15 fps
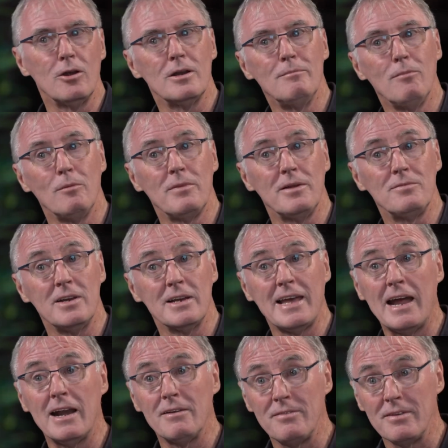and her mum lived
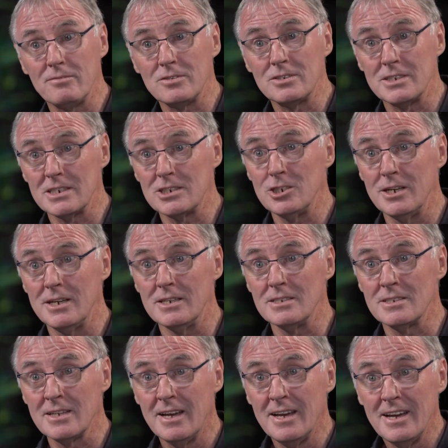in a caravan for 6
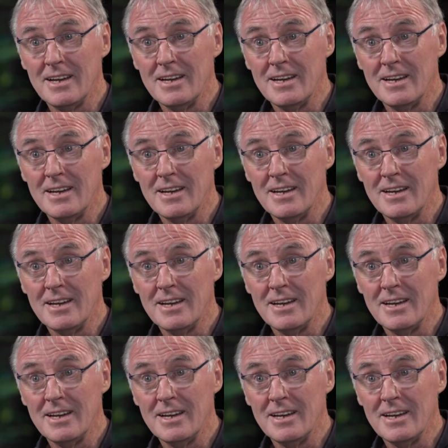years